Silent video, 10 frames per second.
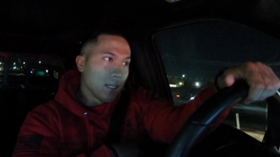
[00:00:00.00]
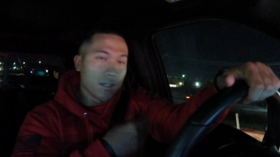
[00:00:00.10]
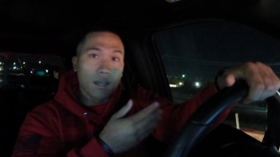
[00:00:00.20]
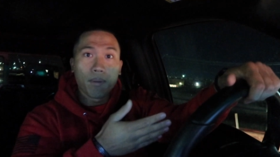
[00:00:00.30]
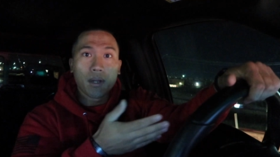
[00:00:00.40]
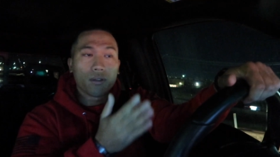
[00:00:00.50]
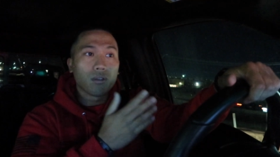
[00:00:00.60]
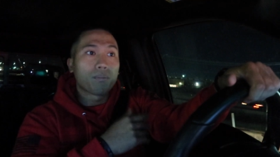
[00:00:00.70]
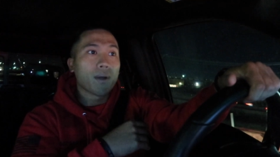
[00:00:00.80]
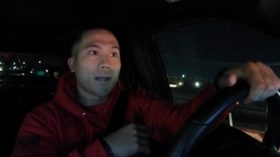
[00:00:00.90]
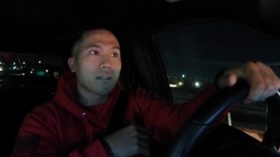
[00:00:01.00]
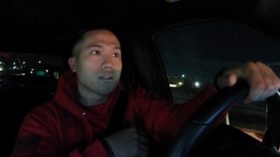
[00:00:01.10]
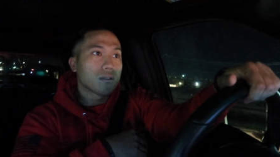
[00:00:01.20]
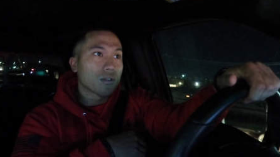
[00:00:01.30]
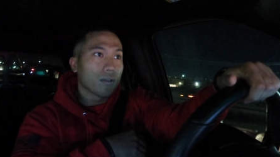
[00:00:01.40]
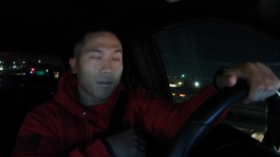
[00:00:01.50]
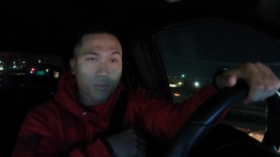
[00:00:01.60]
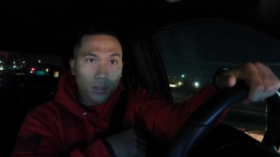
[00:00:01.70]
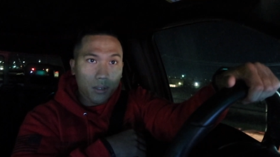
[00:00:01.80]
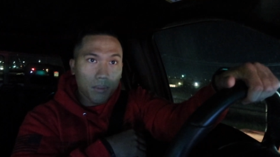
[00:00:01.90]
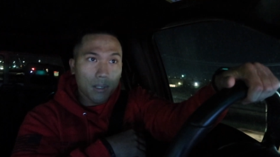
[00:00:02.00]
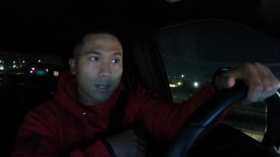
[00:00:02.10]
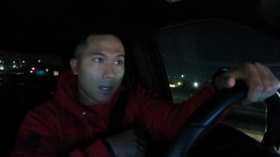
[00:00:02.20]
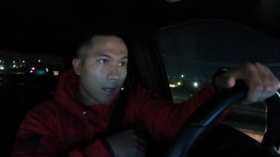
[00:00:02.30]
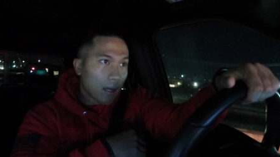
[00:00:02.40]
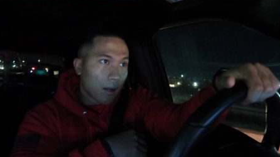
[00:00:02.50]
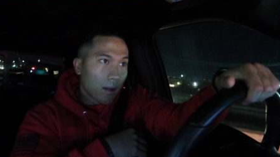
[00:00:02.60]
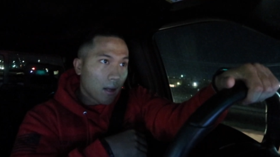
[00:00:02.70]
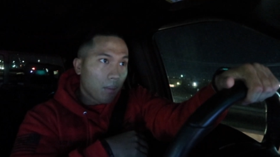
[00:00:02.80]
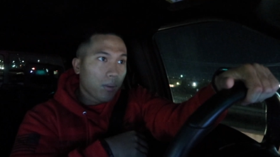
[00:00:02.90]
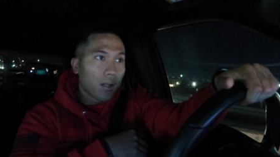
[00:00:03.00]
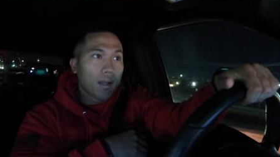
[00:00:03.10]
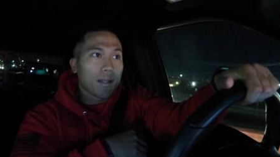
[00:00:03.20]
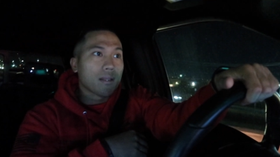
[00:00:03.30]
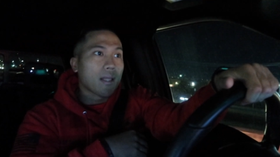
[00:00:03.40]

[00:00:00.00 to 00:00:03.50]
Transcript: You get better through practice, so that we're gonna be applying